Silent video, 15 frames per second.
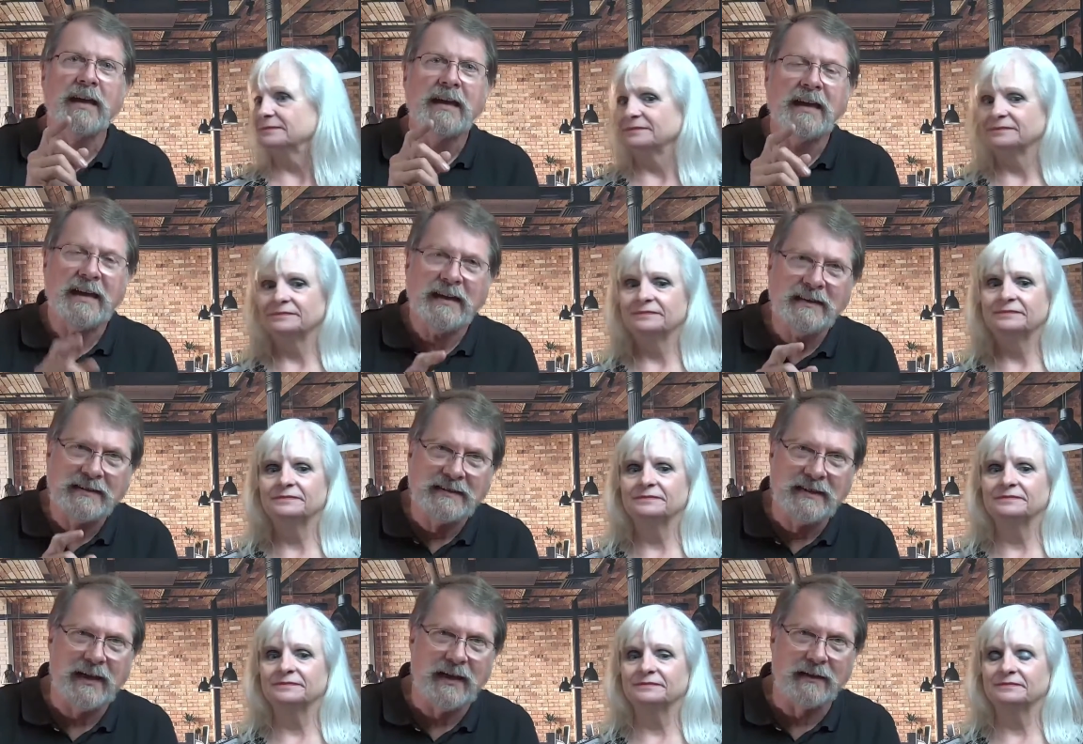Speaker 1: He
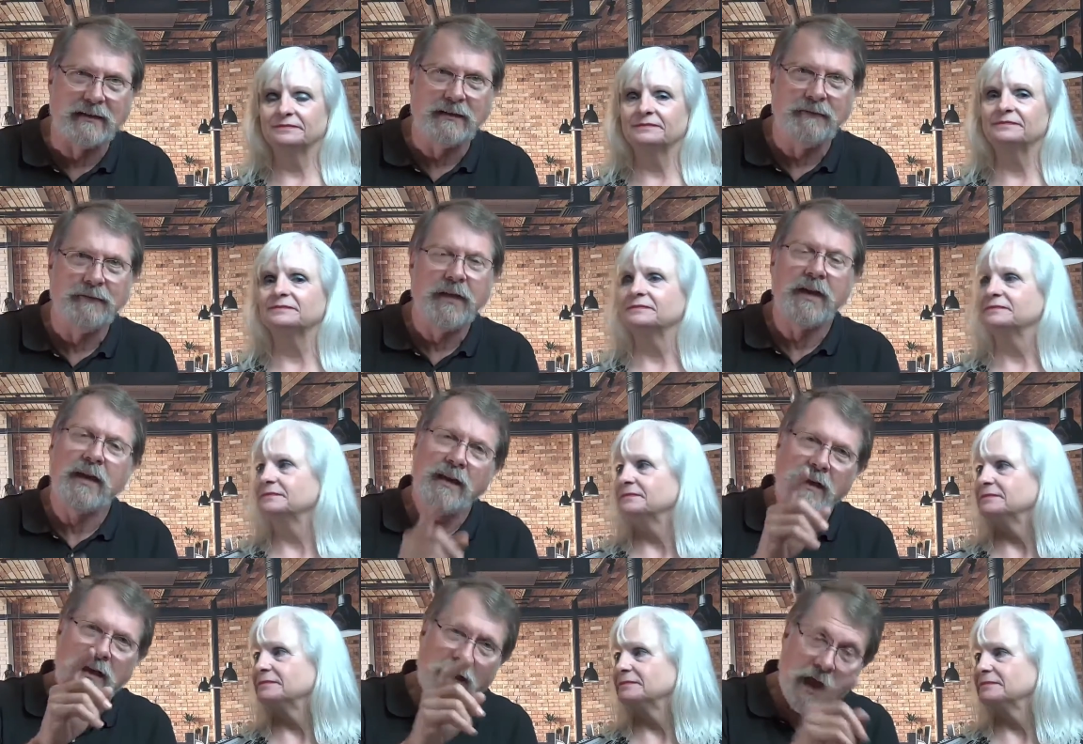sent,
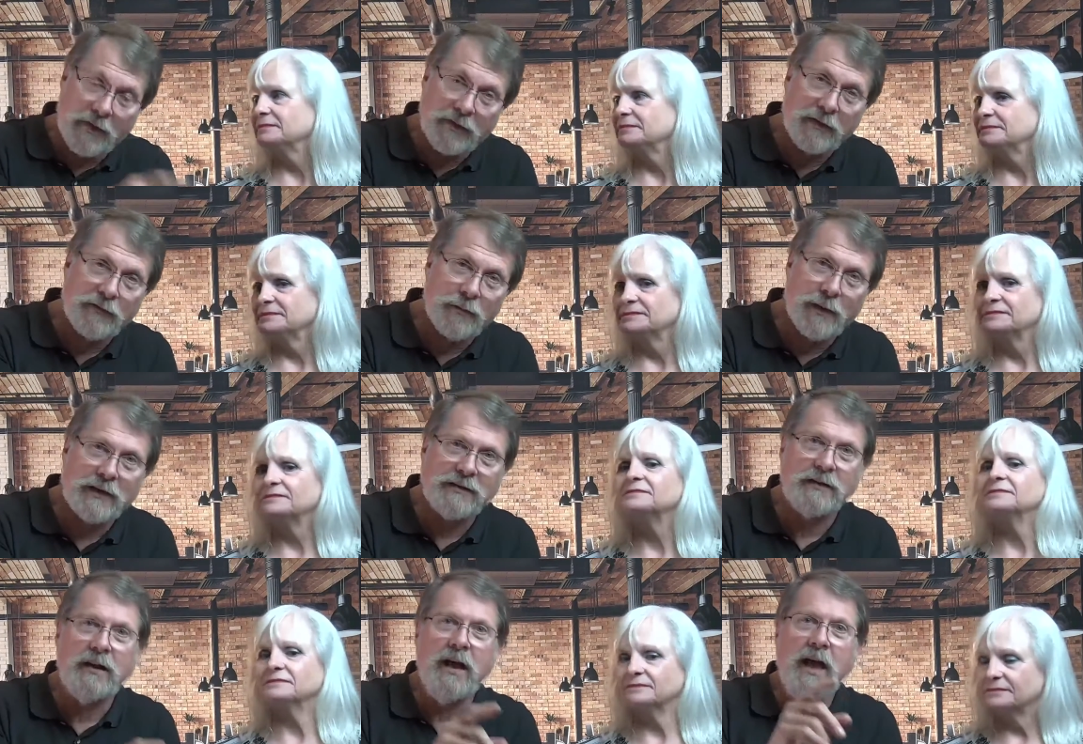he got the
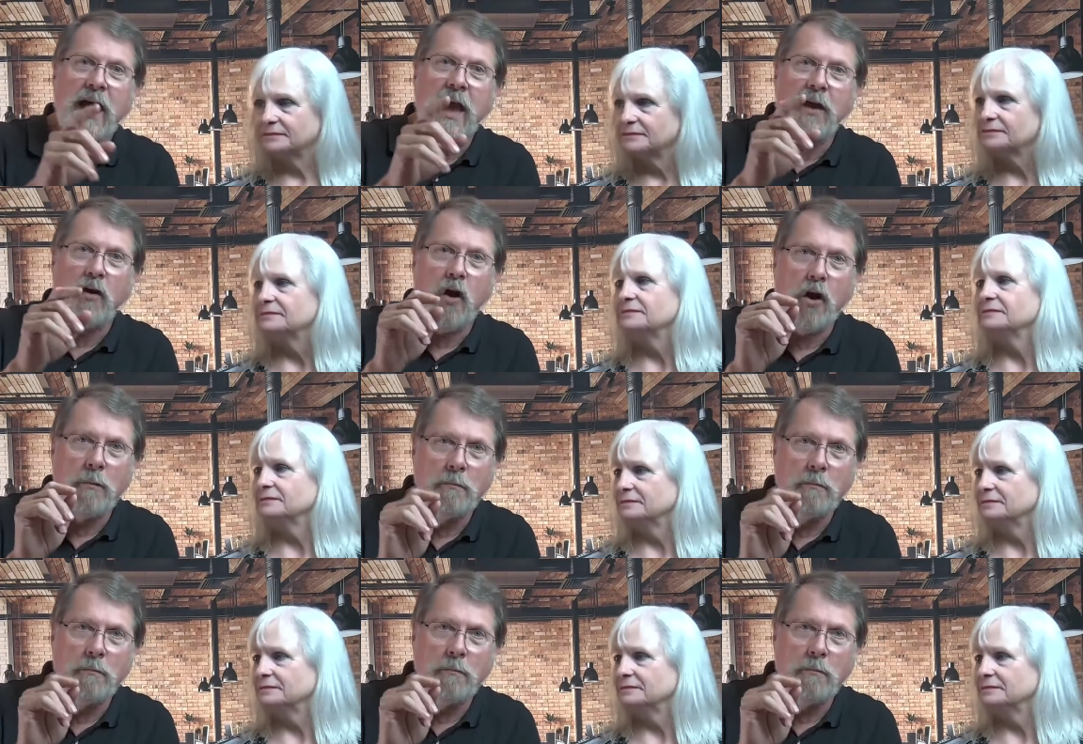information, and on